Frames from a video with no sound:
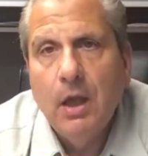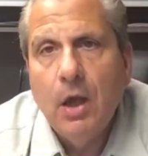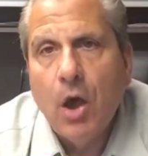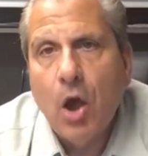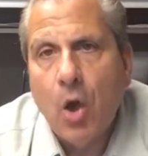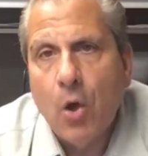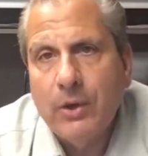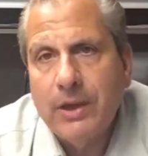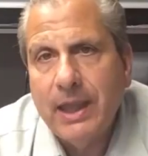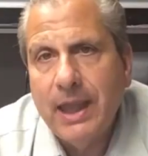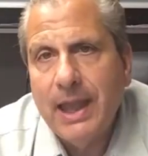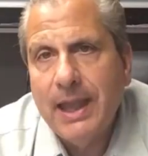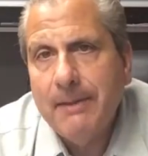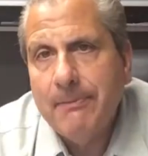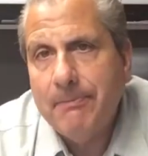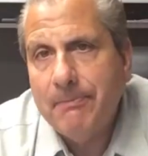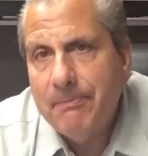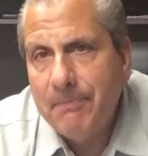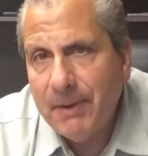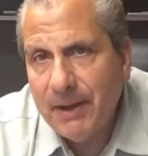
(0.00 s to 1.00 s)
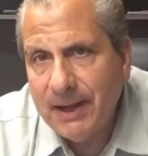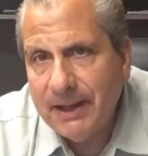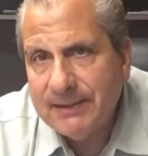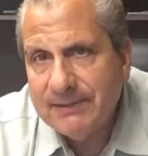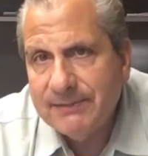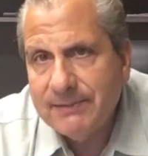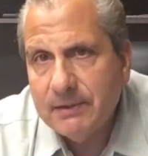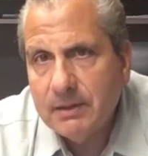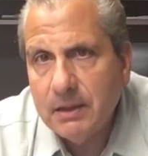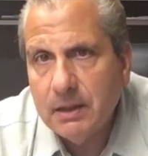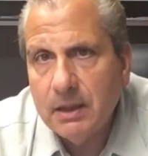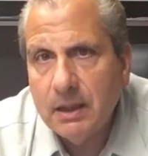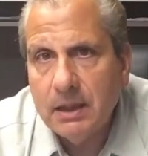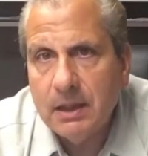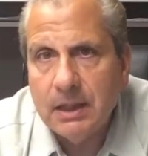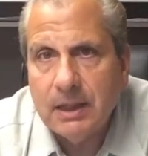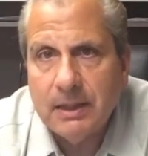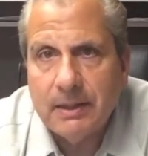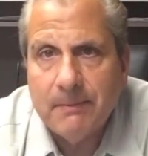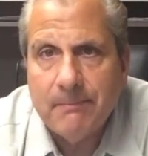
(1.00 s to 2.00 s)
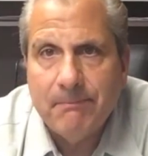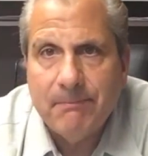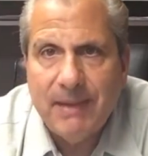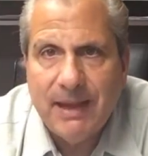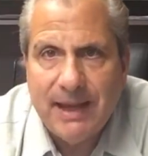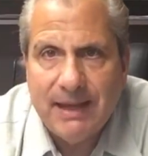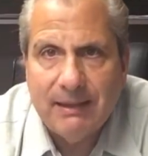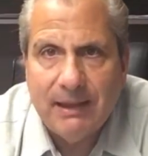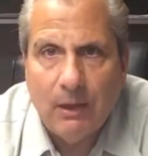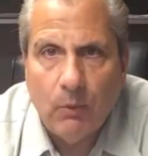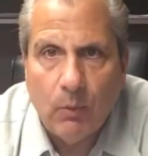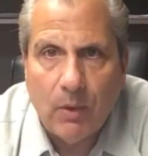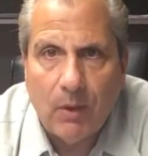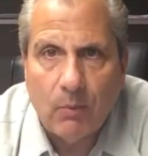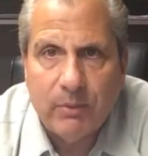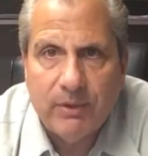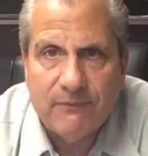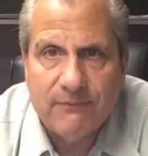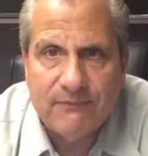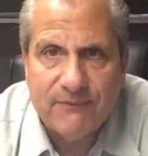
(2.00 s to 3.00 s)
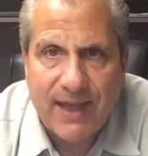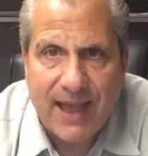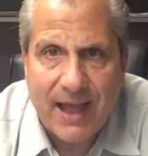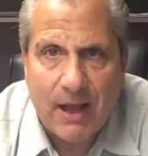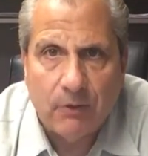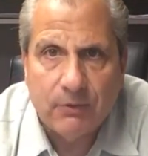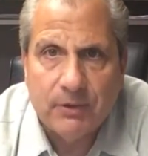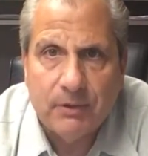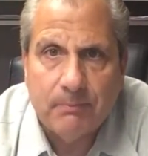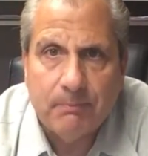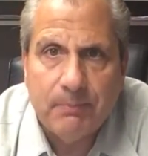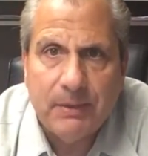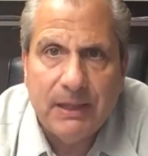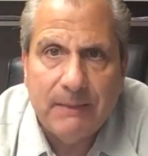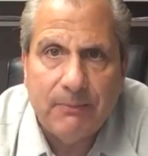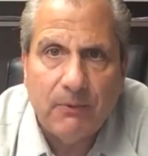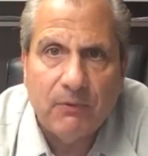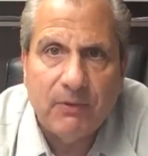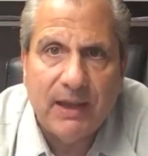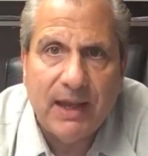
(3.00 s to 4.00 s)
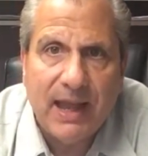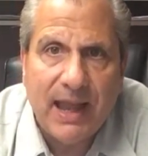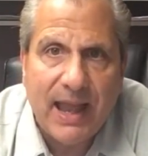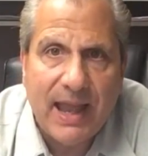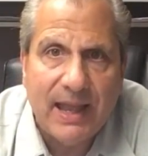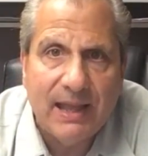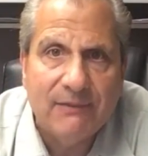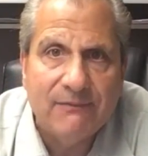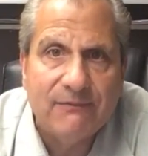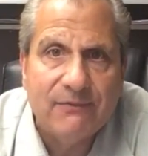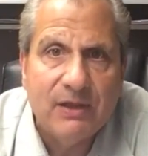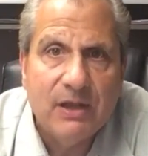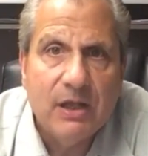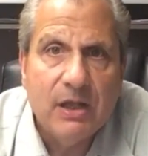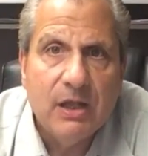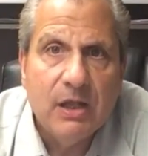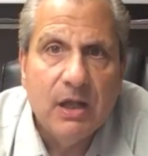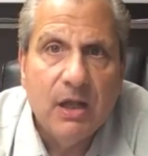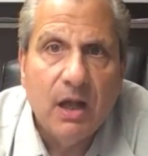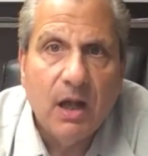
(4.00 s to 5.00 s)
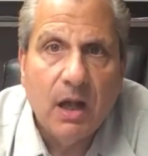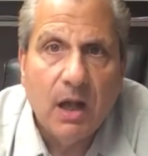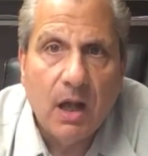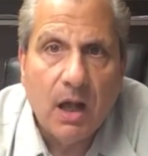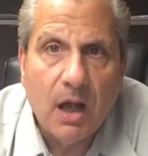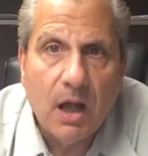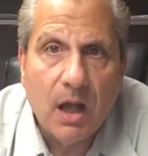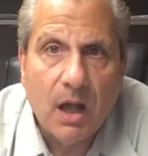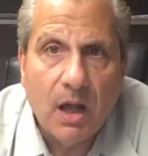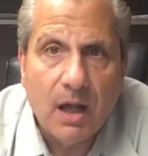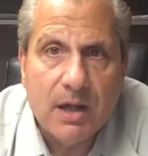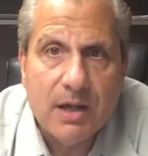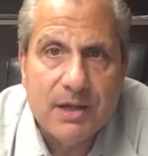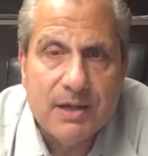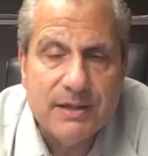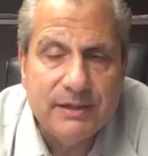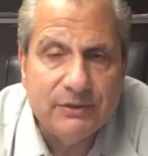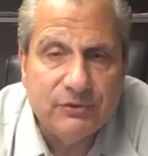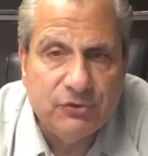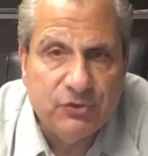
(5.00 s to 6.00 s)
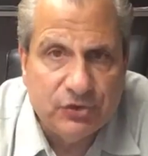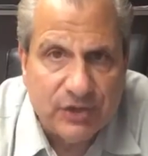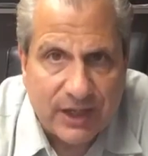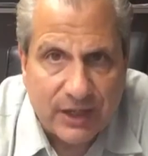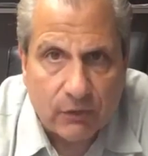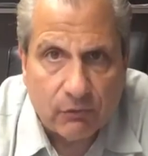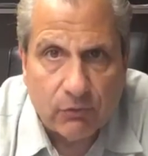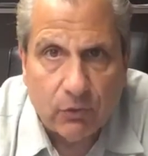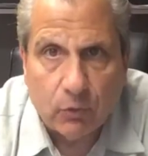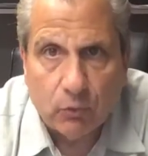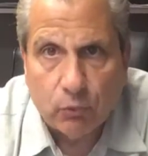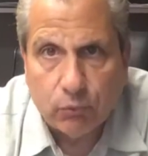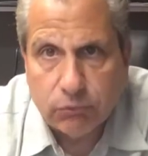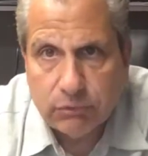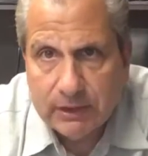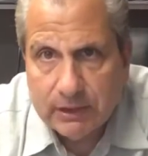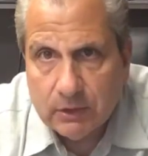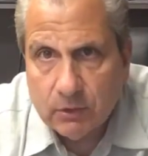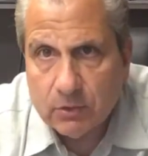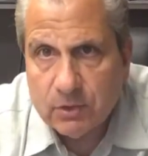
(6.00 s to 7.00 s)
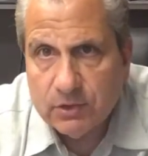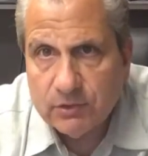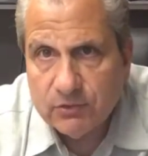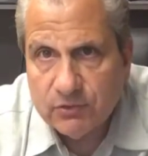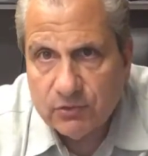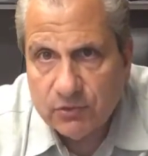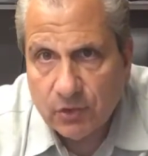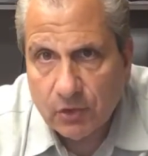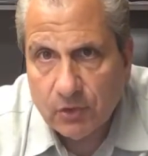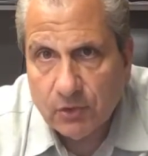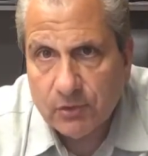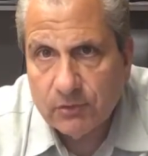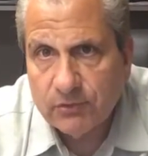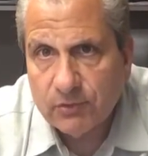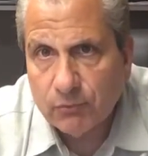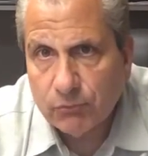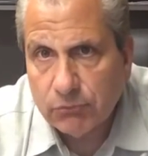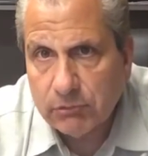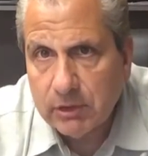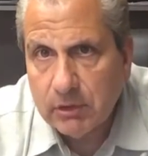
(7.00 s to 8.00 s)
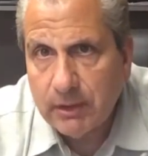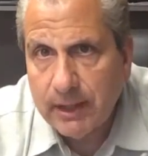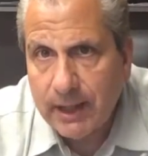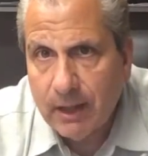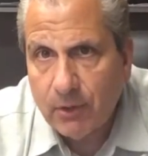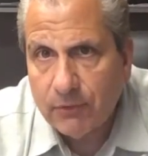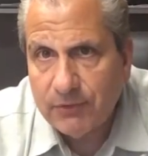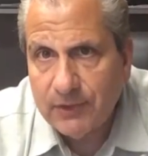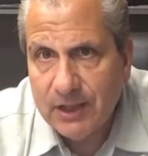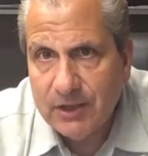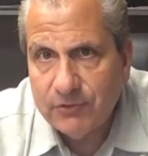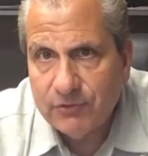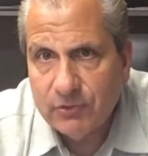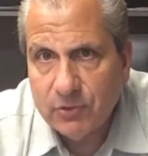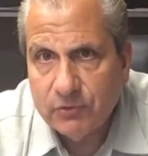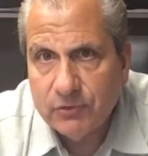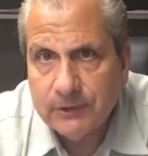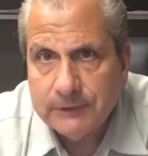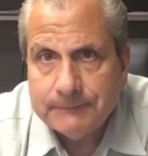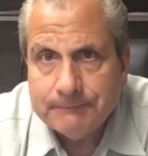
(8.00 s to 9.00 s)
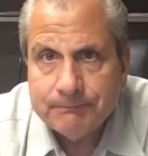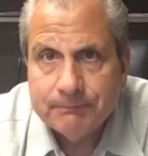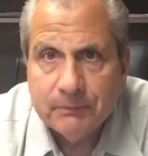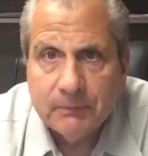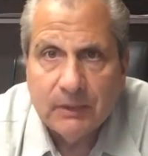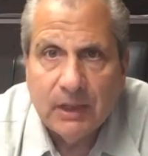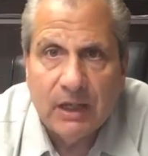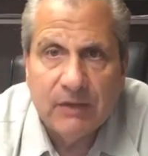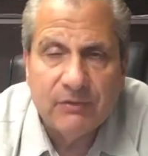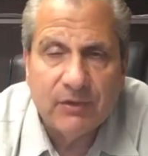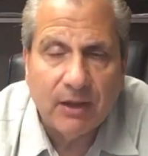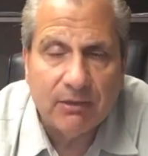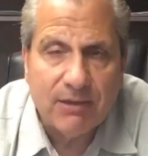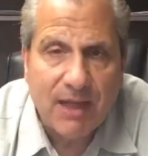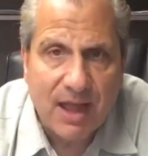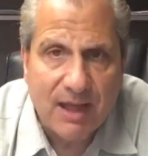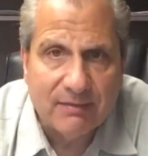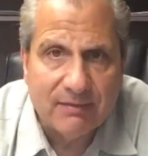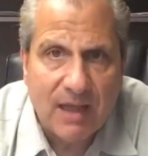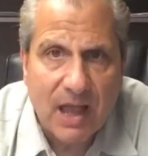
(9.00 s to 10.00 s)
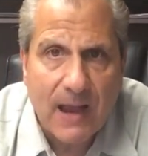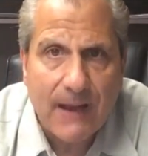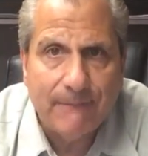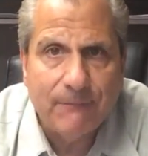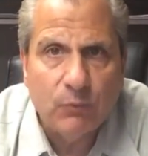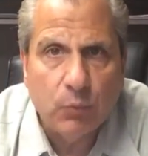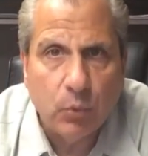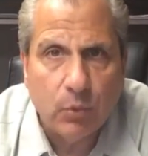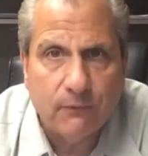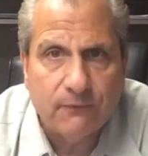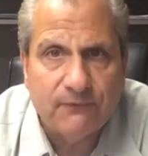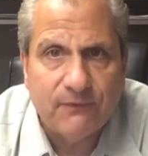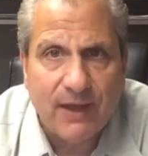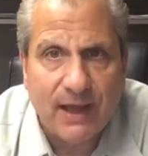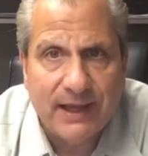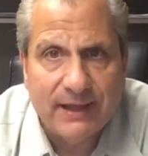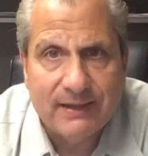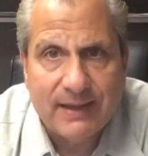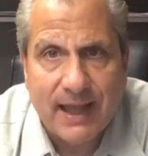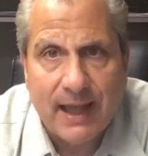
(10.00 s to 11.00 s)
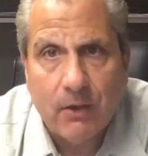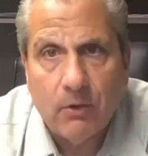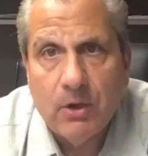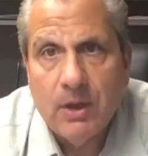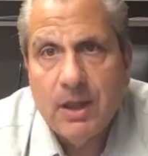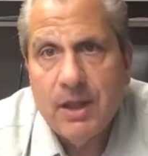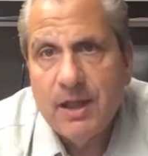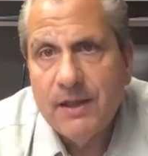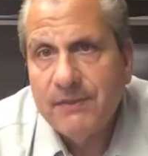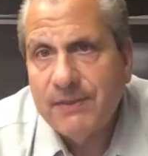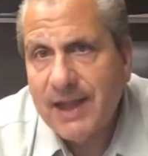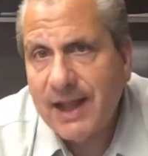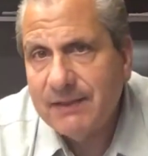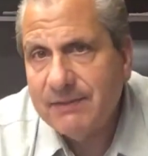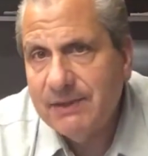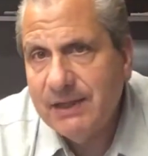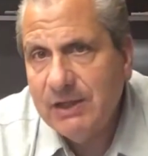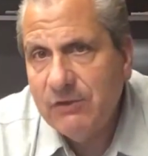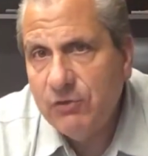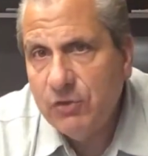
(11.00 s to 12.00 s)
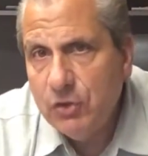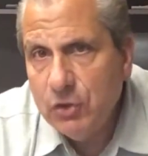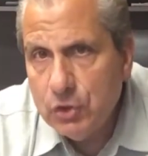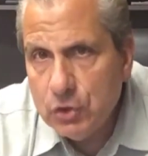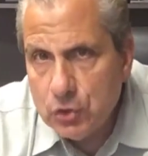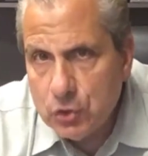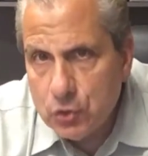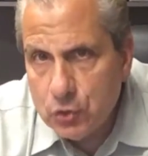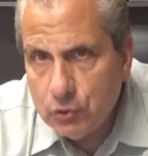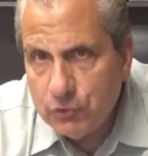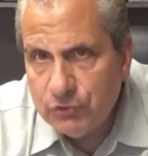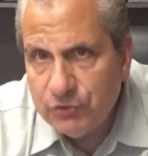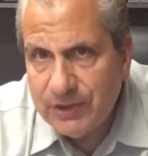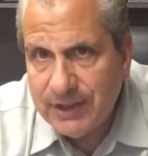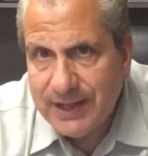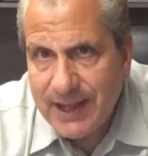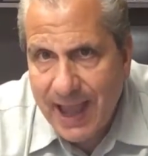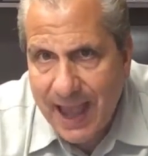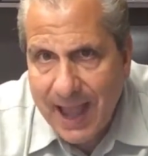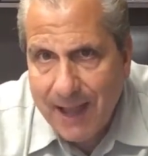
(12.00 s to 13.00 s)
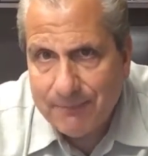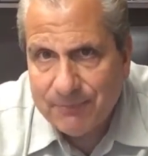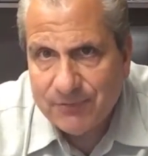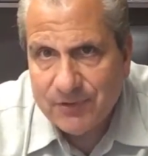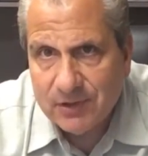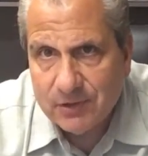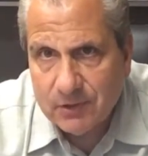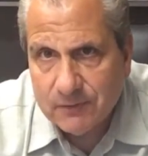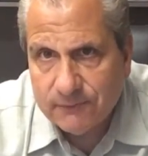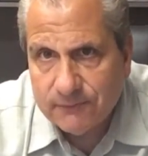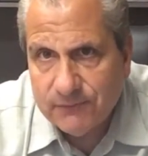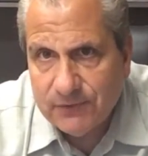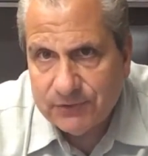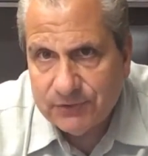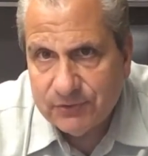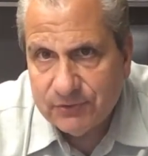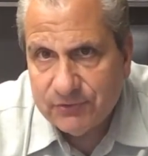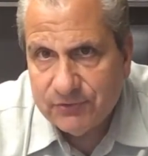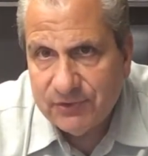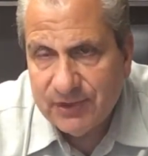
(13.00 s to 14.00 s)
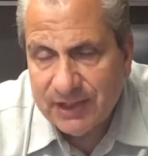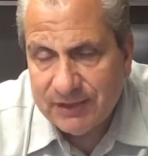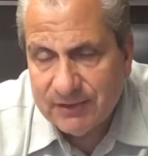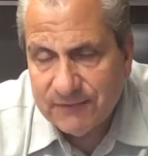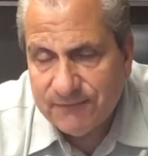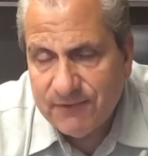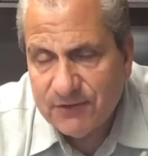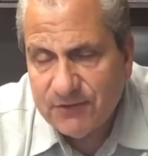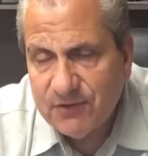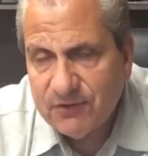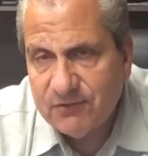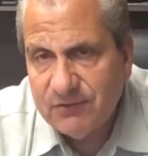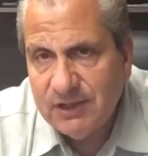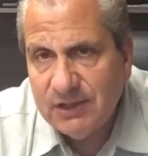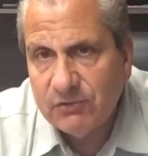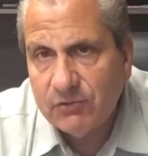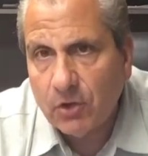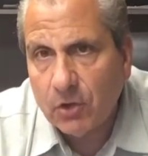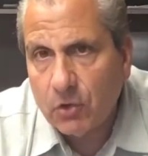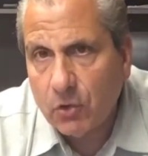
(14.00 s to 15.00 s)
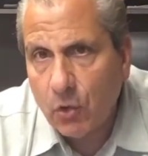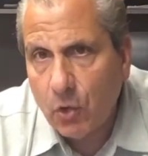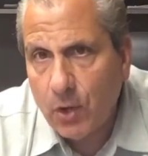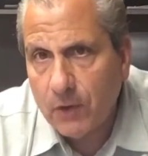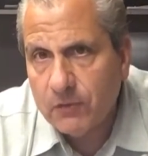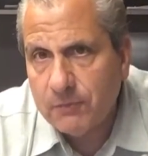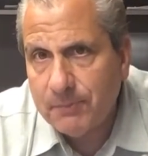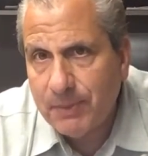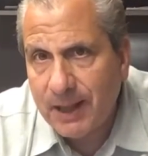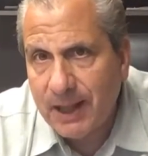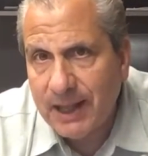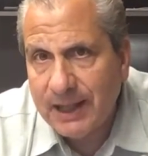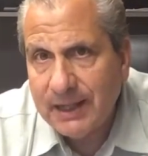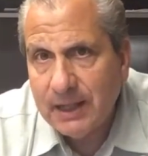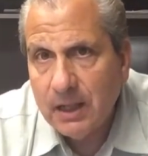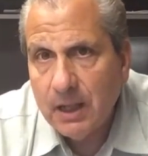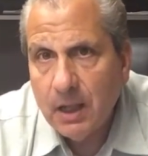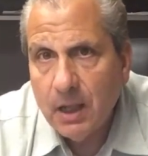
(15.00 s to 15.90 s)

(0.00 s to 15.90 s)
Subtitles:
okay, but mainly what we found in people that have general real concerns and real health issues is a lot of times we'll find out that these huge gaps in deficiencies are caused by